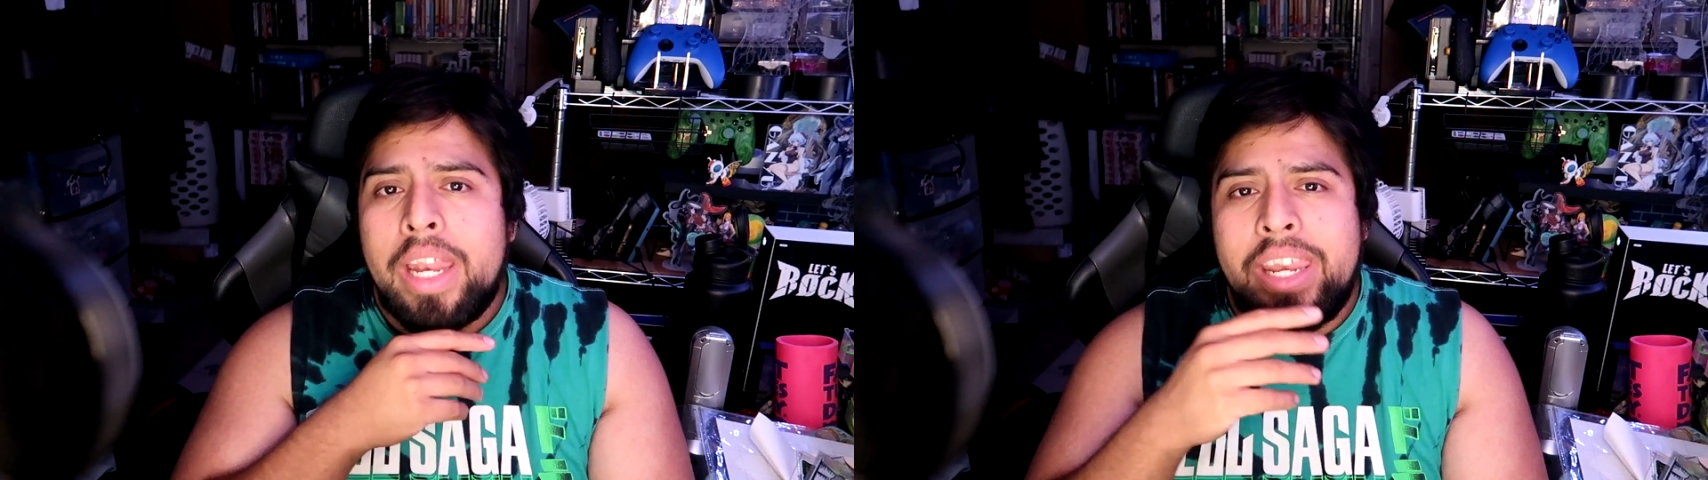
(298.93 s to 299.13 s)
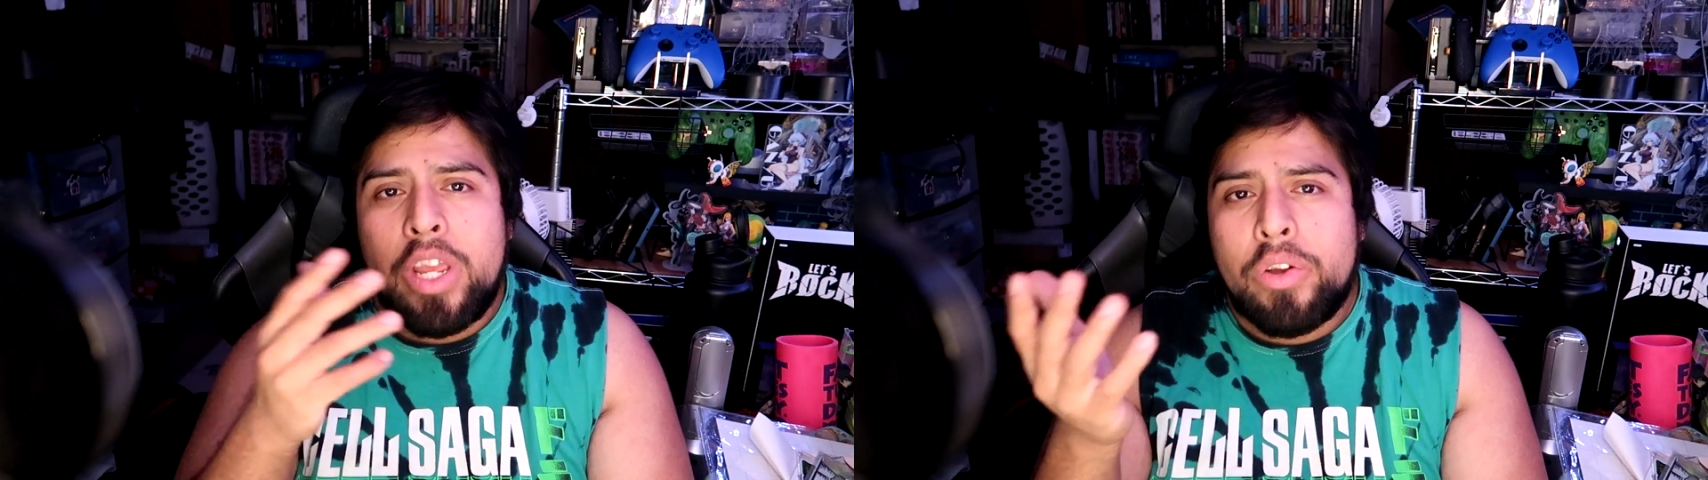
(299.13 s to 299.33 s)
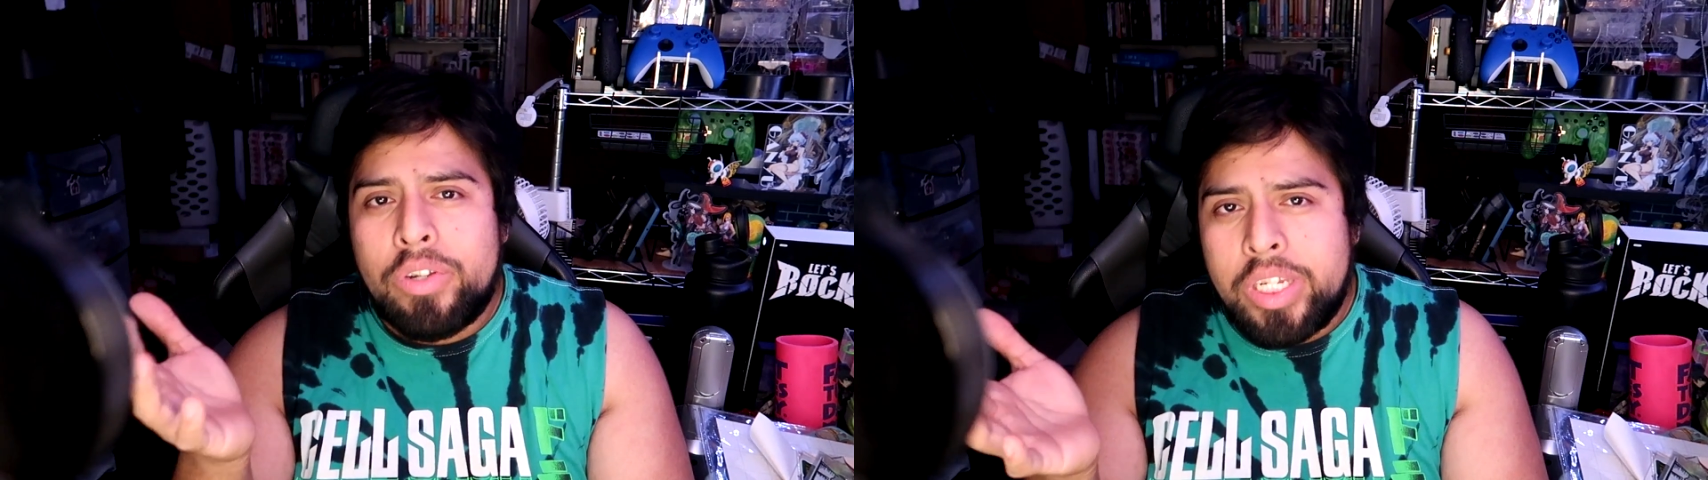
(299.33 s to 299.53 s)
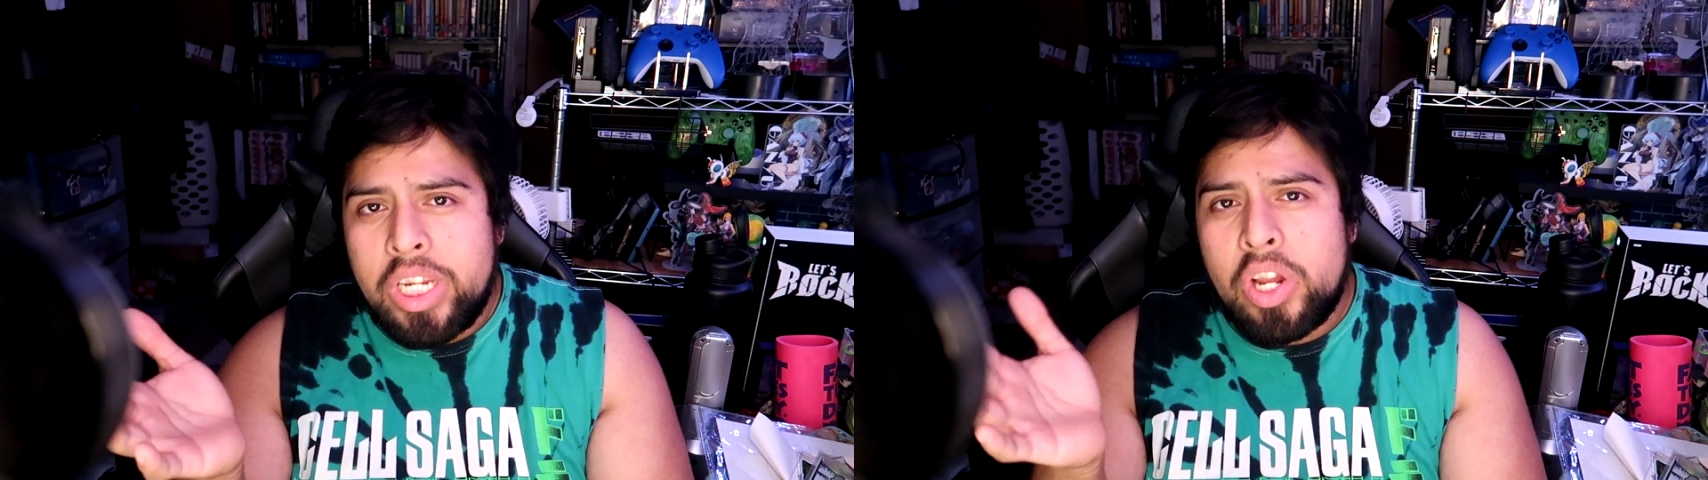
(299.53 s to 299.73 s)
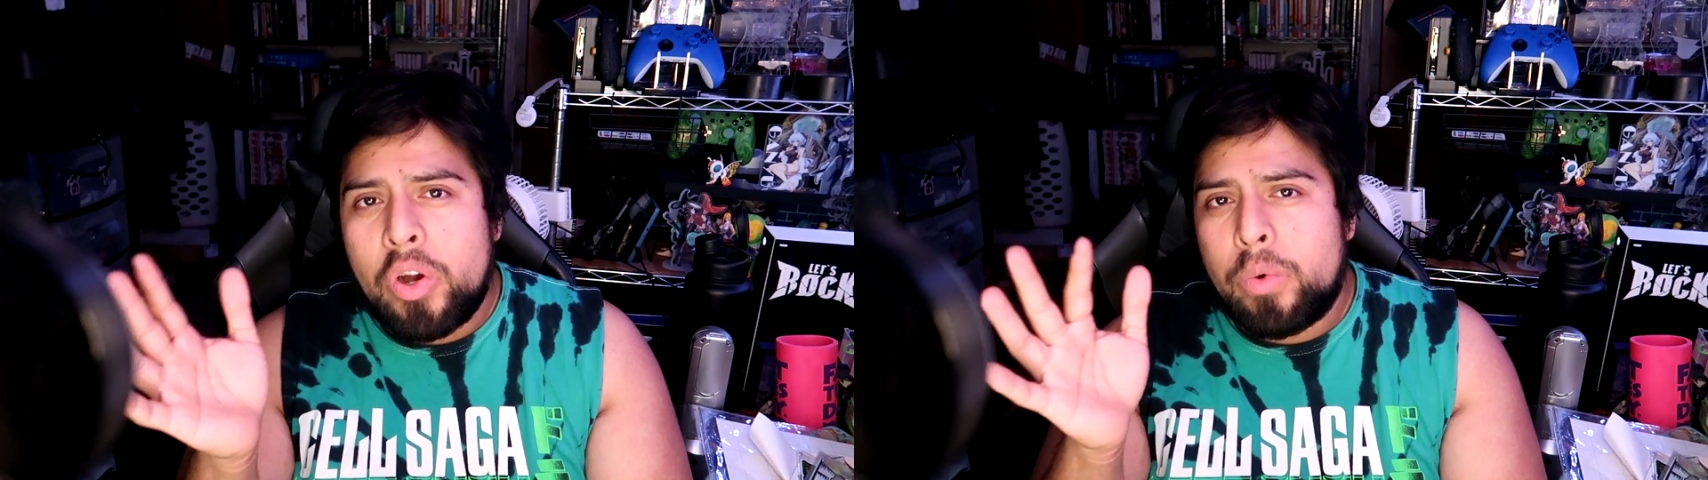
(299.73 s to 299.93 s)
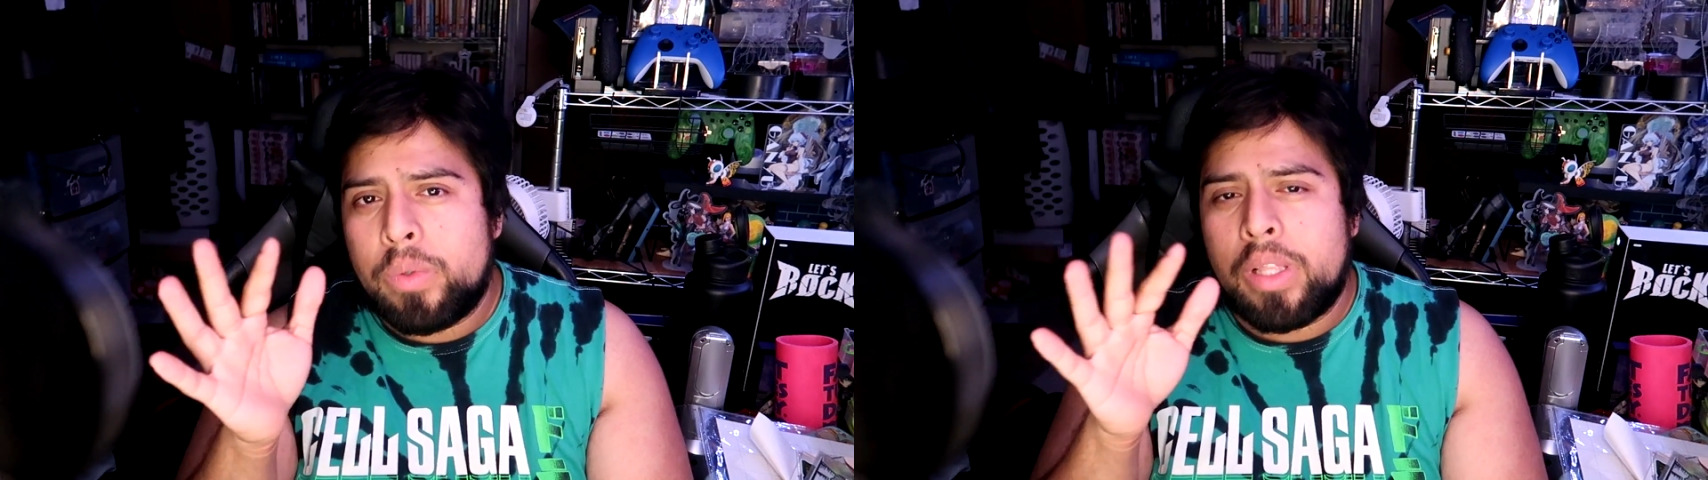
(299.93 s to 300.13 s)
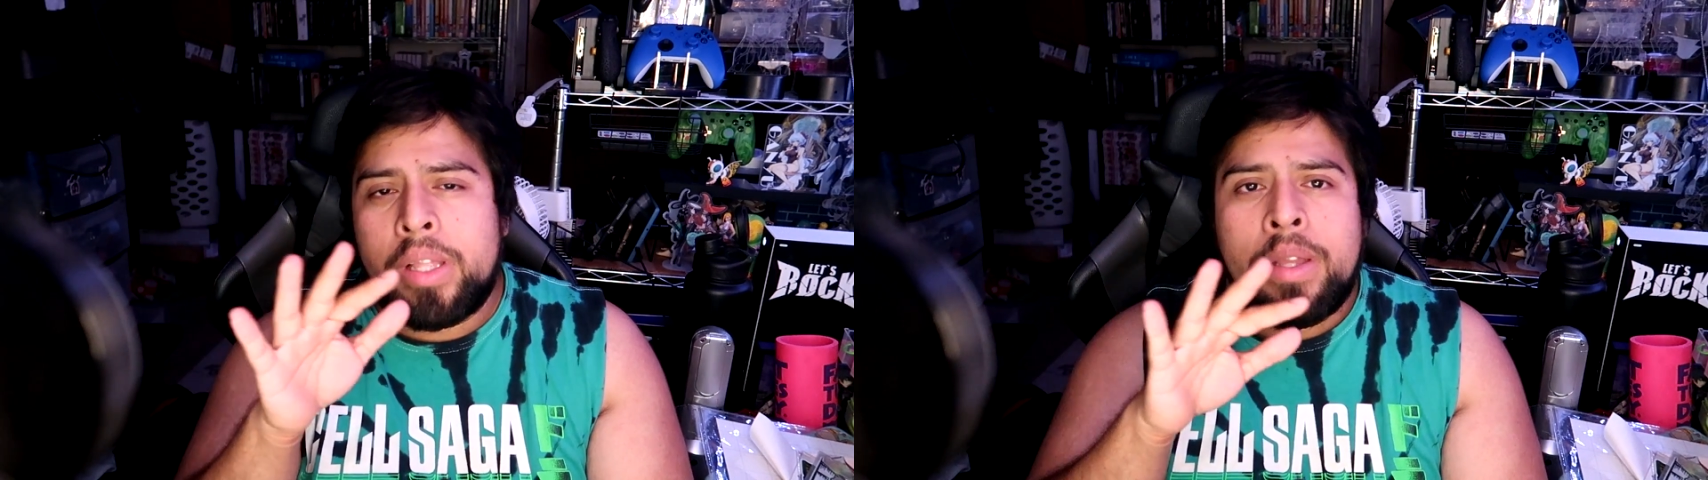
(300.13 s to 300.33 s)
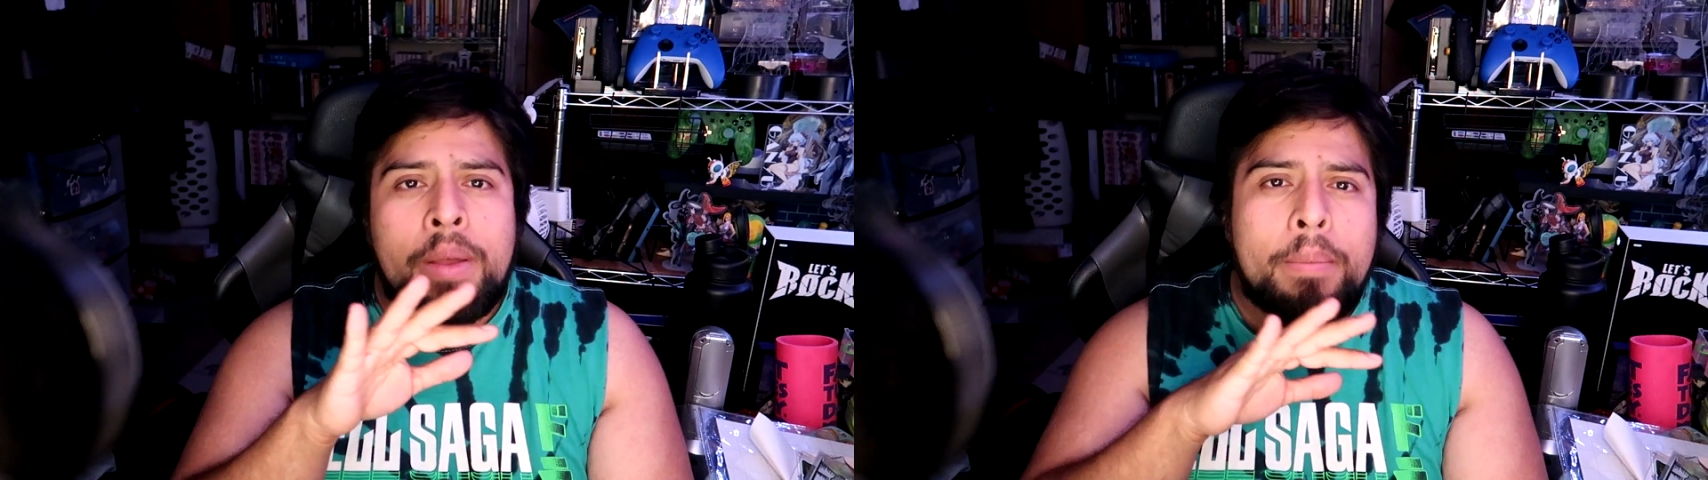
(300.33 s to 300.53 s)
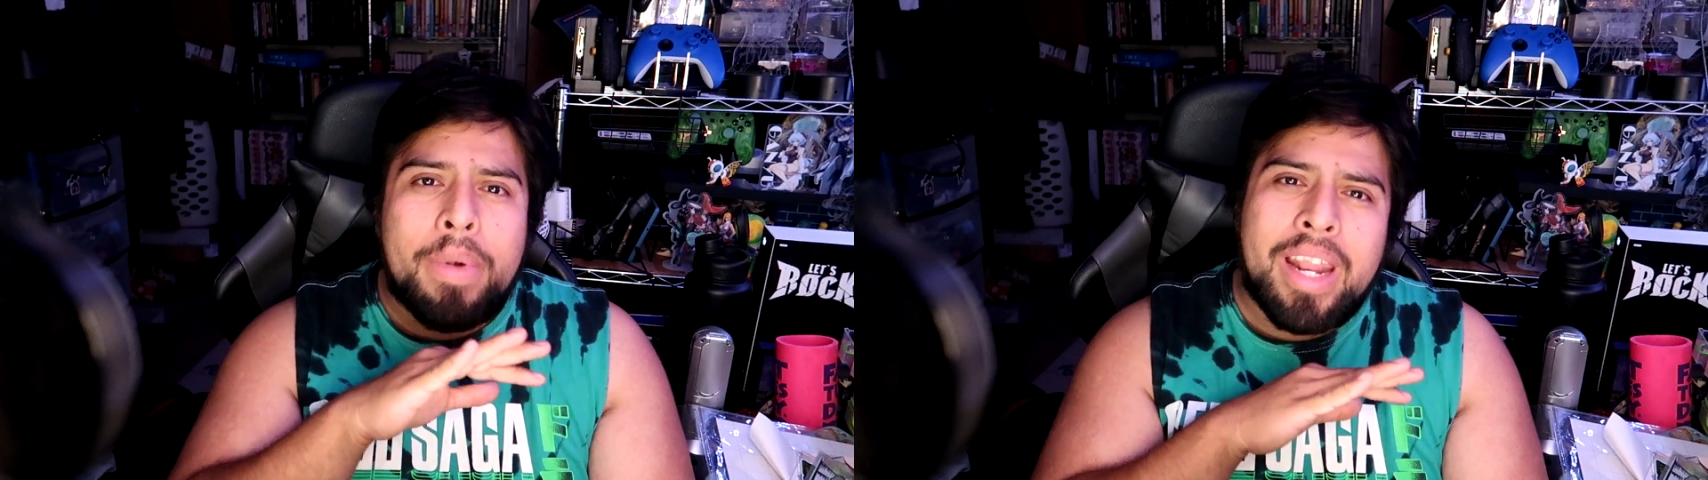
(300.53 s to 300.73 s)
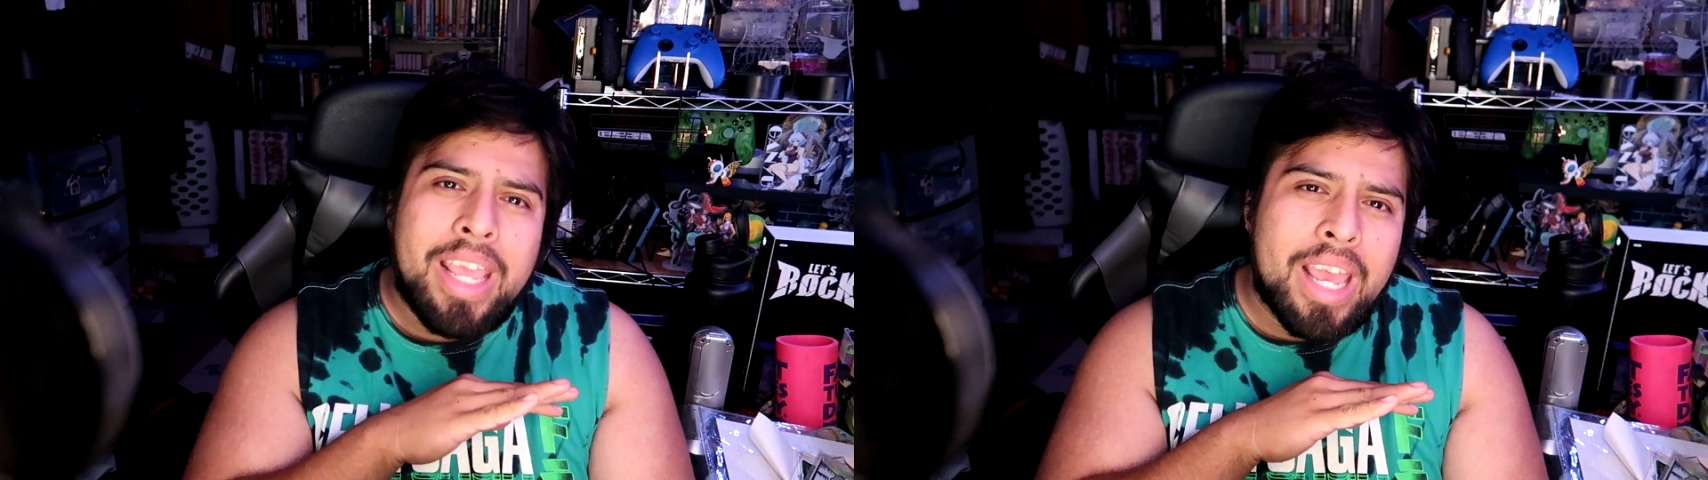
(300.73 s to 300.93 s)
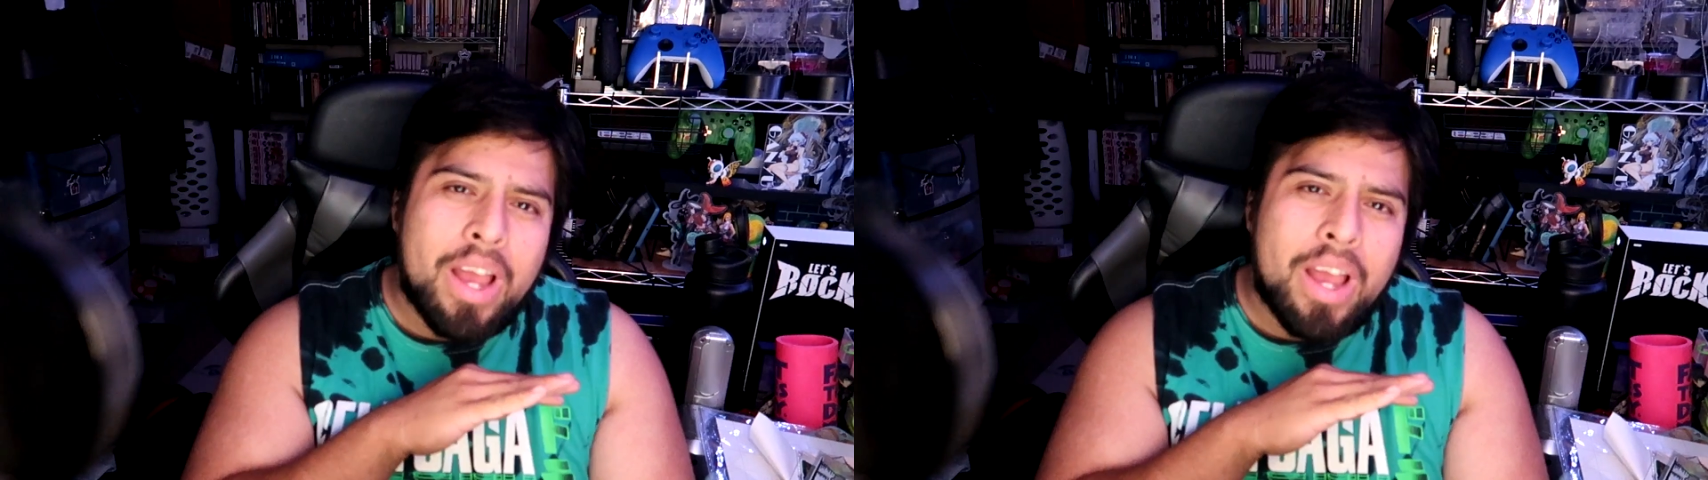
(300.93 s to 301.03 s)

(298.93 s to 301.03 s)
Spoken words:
Neo Geo, but